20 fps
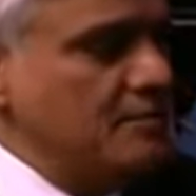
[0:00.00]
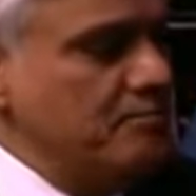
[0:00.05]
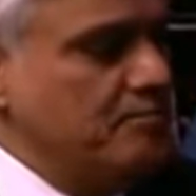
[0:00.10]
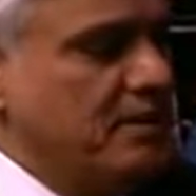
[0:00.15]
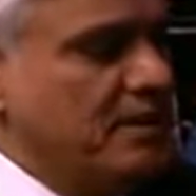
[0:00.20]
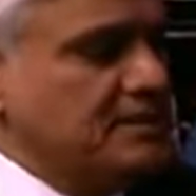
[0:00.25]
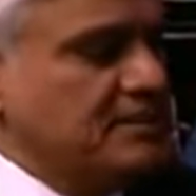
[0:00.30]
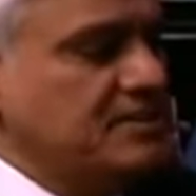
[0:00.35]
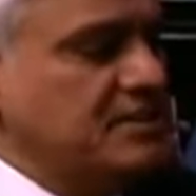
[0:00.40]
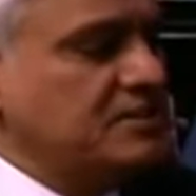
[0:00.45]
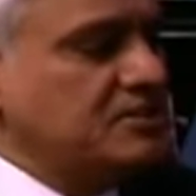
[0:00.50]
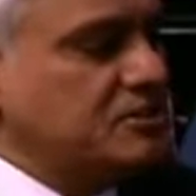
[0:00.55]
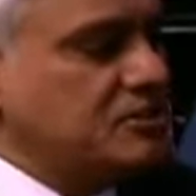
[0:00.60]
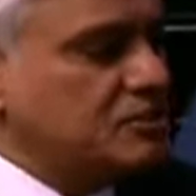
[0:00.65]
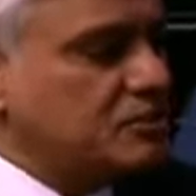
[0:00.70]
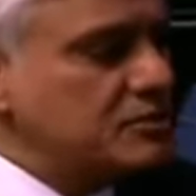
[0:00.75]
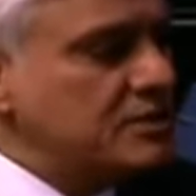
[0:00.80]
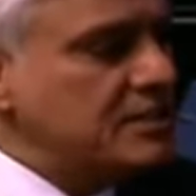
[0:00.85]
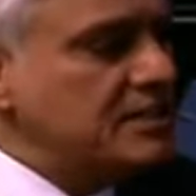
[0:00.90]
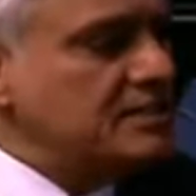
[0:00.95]
But
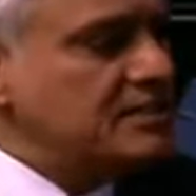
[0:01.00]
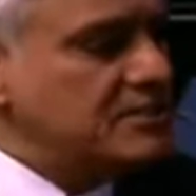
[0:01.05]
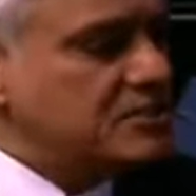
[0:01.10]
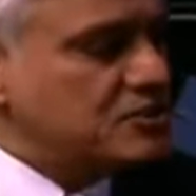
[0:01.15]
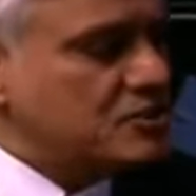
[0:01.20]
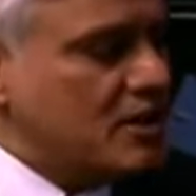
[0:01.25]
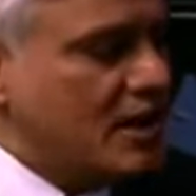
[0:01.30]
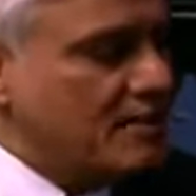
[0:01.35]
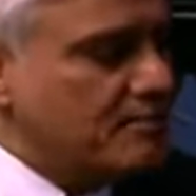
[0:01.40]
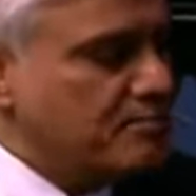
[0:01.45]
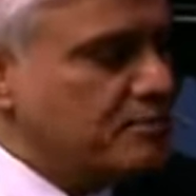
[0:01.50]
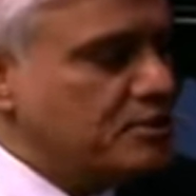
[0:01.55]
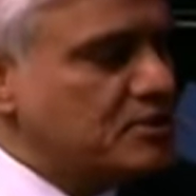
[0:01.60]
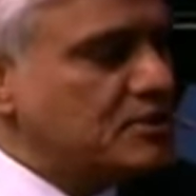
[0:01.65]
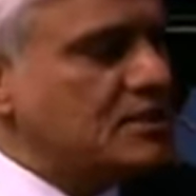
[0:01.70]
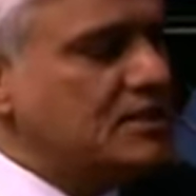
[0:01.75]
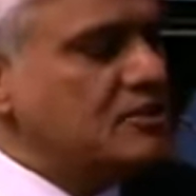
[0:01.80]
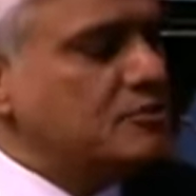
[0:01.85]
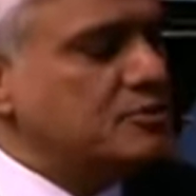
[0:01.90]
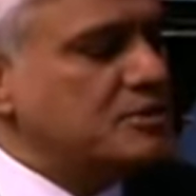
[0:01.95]
the
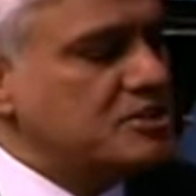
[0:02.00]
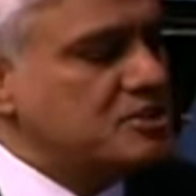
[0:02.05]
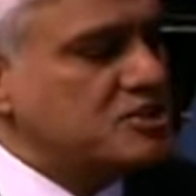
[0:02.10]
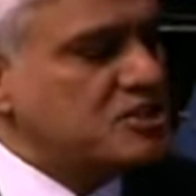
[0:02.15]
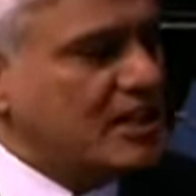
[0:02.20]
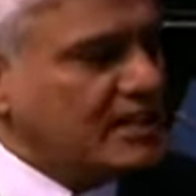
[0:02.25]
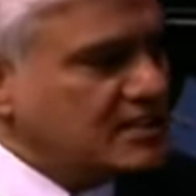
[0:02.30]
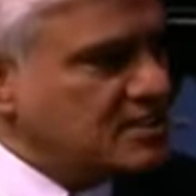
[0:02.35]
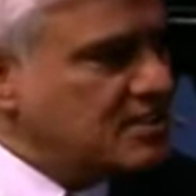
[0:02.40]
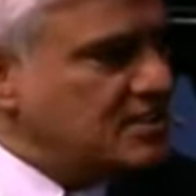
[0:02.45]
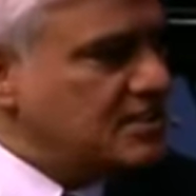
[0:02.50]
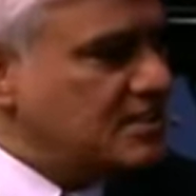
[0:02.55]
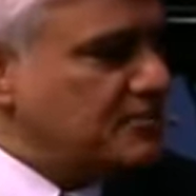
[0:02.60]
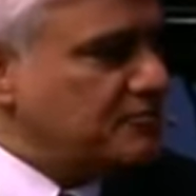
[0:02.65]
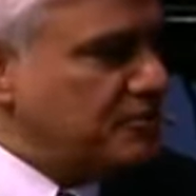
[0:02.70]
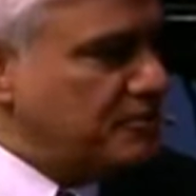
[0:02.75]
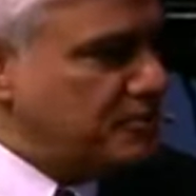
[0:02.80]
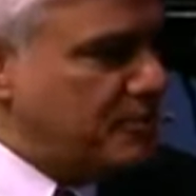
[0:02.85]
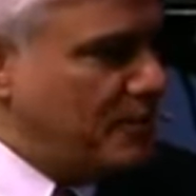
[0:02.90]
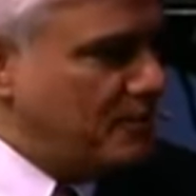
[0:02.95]
tribunal rejected it
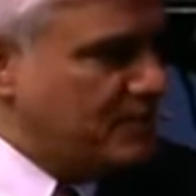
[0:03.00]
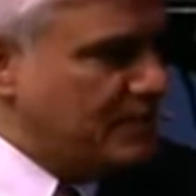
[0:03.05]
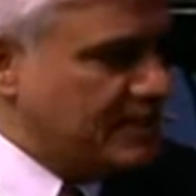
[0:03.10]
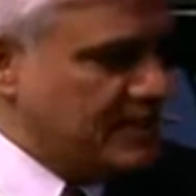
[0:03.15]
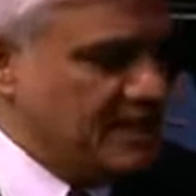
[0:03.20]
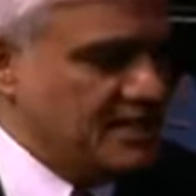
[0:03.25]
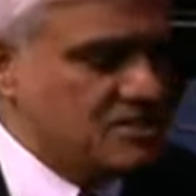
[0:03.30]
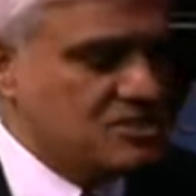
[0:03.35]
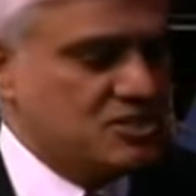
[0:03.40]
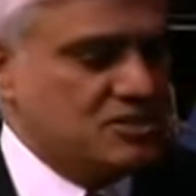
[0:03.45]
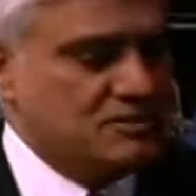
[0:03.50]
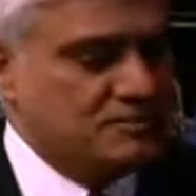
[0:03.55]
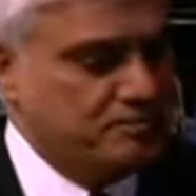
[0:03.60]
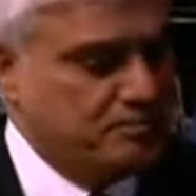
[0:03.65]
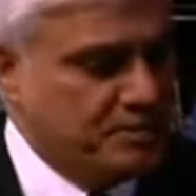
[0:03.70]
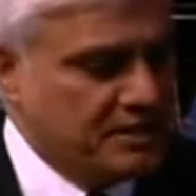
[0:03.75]
for publication